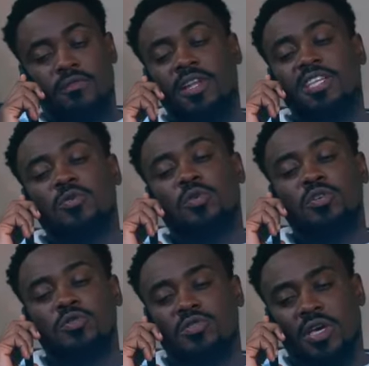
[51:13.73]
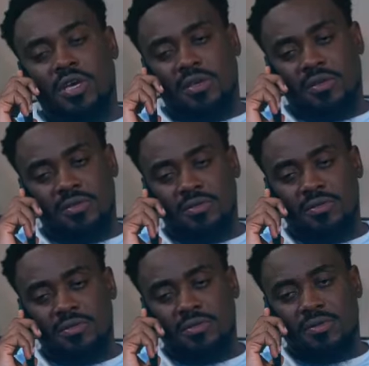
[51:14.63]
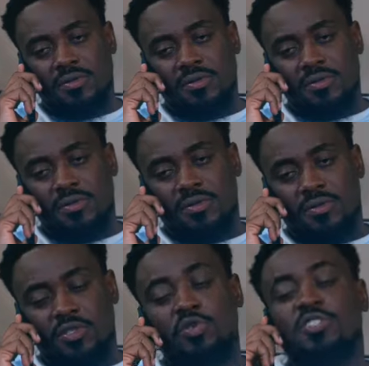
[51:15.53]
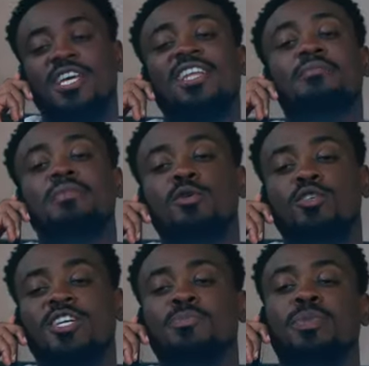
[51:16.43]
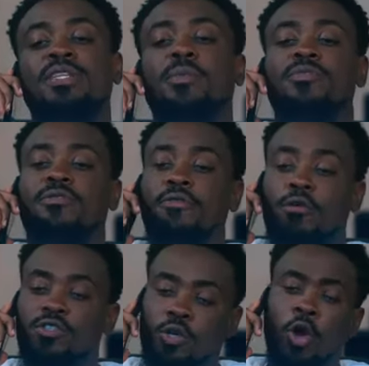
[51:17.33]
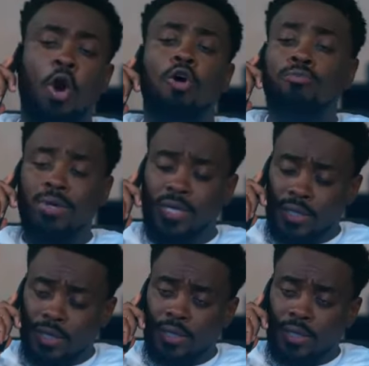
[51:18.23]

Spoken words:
Felix, what are you saying? So you're telling me you just picked up your phone to call me?